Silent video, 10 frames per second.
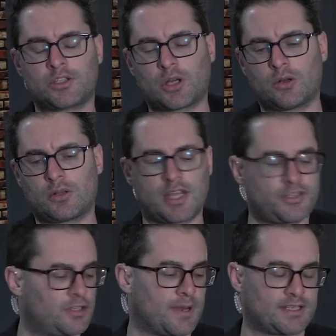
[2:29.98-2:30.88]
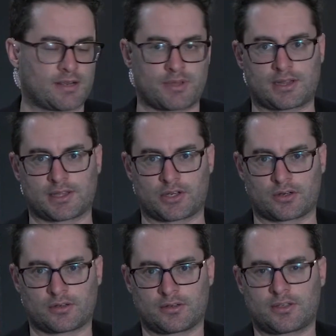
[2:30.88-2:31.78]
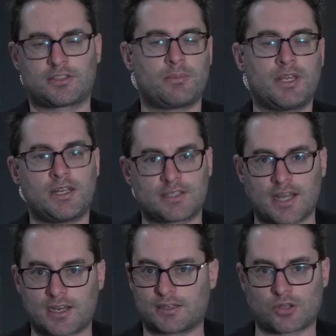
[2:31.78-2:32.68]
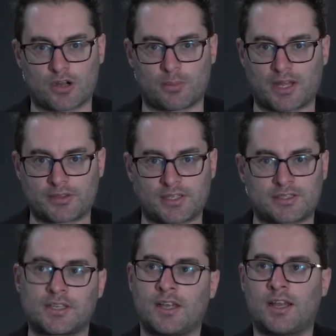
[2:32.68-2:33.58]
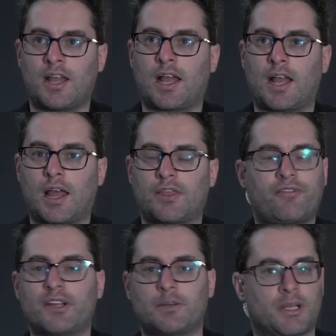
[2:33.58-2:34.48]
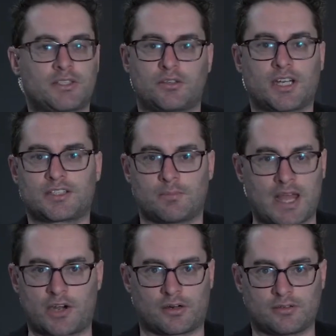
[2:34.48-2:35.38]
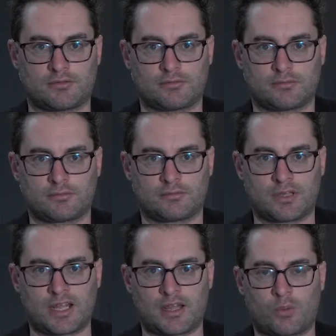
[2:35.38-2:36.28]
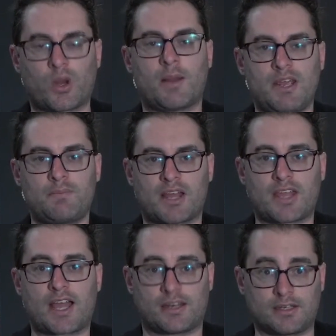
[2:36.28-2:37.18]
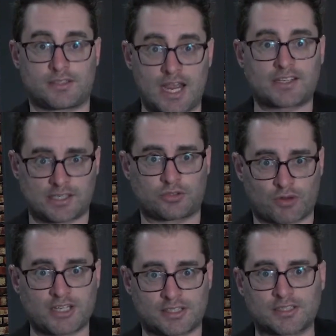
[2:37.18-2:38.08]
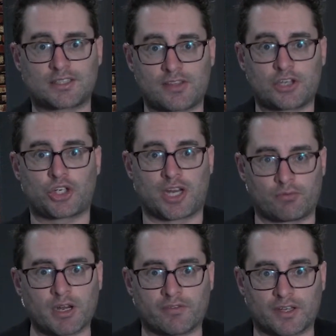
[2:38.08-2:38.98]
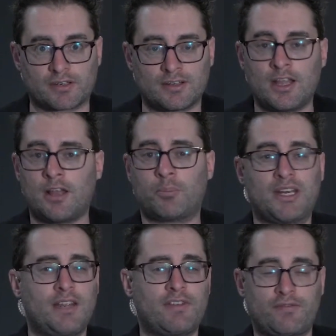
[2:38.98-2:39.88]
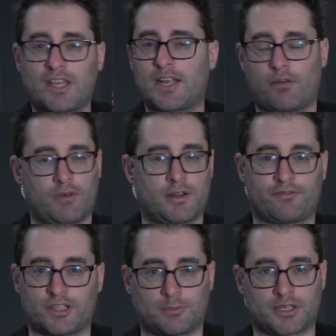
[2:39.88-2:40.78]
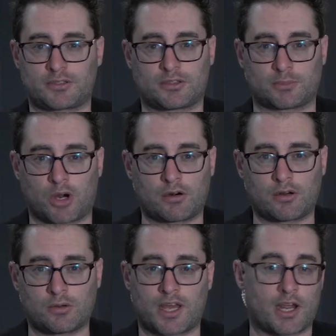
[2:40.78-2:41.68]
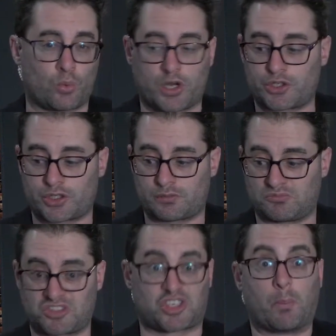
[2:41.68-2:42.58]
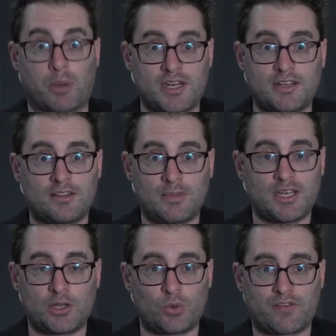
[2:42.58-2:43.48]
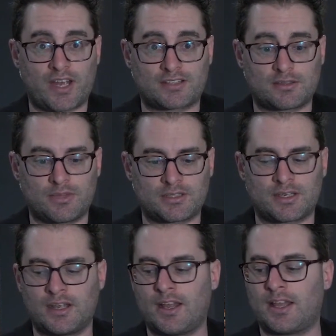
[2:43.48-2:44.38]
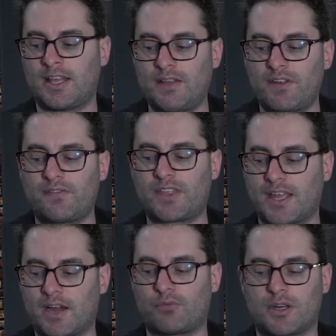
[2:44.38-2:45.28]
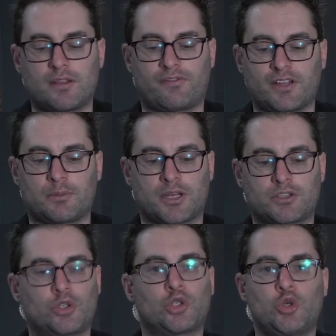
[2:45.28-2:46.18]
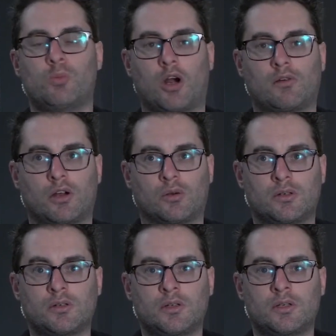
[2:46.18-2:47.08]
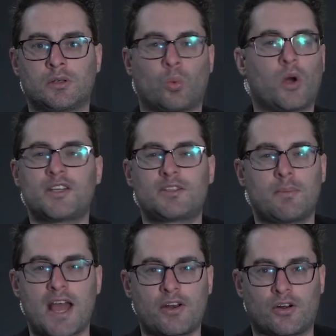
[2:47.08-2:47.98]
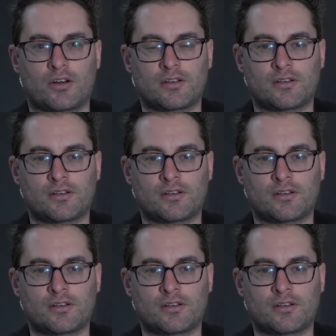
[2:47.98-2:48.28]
So let's just make something clear, because the media is not going to talk about this. The filibuster doesn't matter. What I mean by that is, yes, it's racist and they should get rid of it. But even if they got rid of the filibuster tomorrow, and I wish somebody in the media would have asked them this, even if they got rid of the filibuster tomorrow, what does it matter?